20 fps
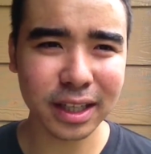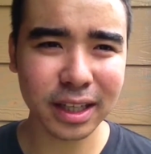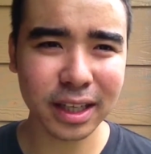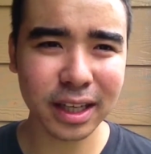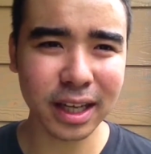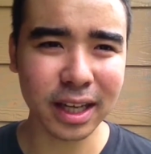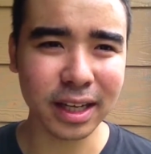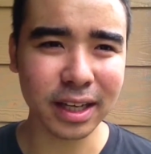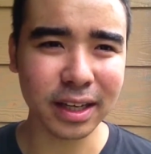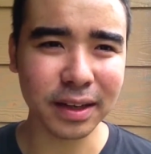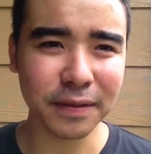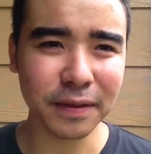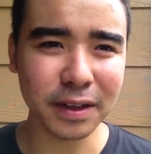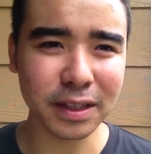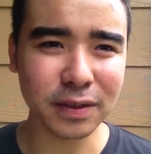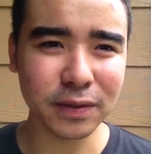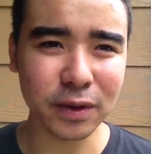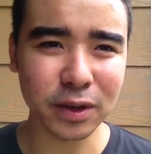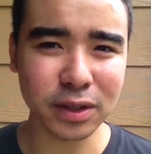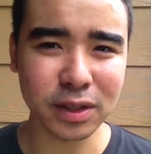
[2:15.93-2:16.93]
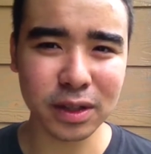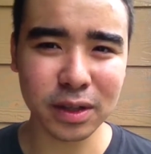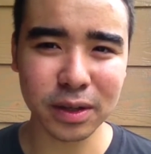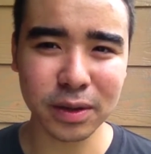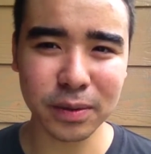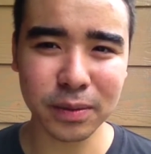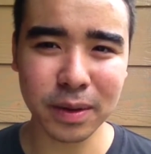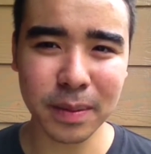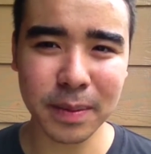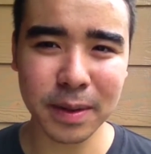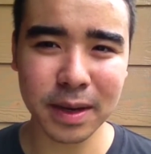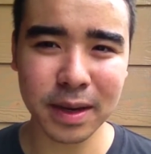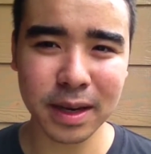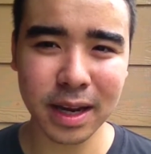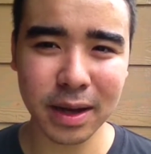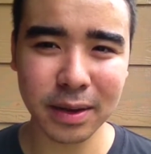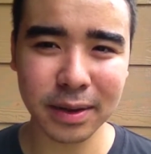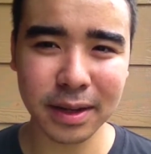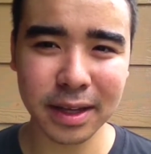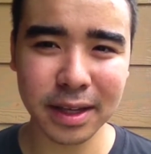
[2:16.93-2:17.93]
vice versa. Women
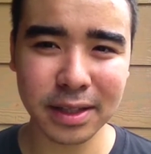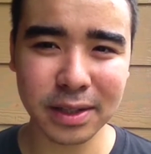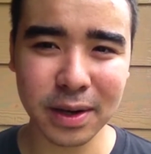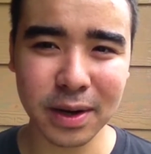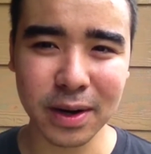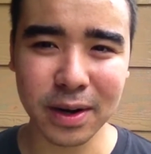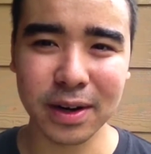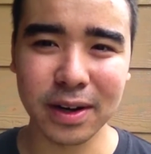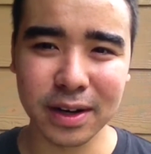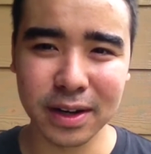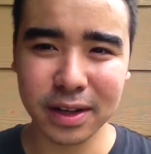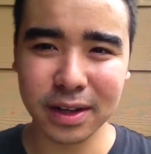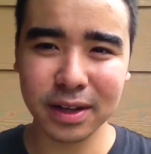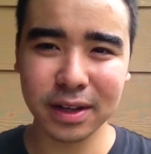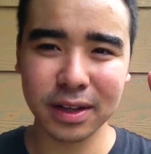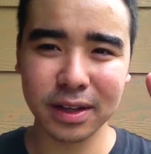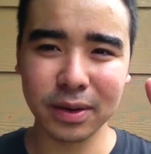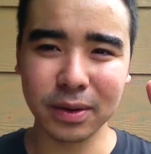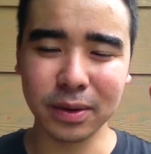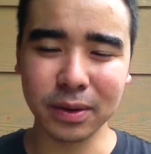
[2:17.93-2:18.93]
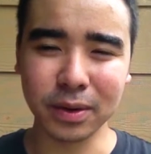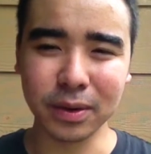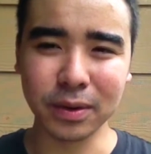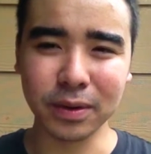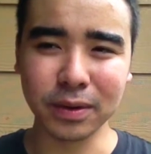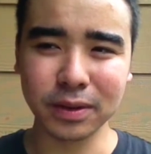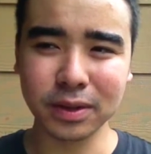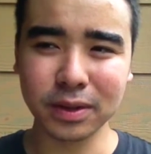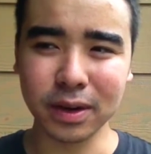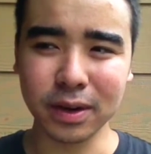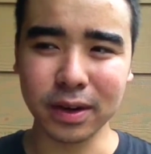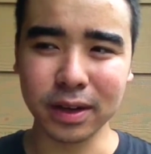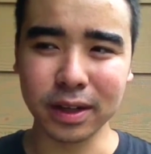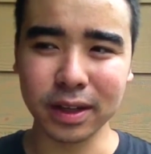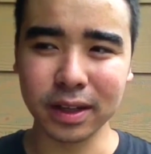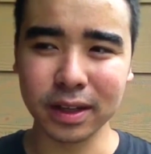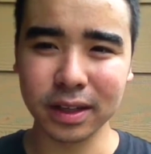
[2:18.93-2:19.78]
nowadays are, oh no, sorry,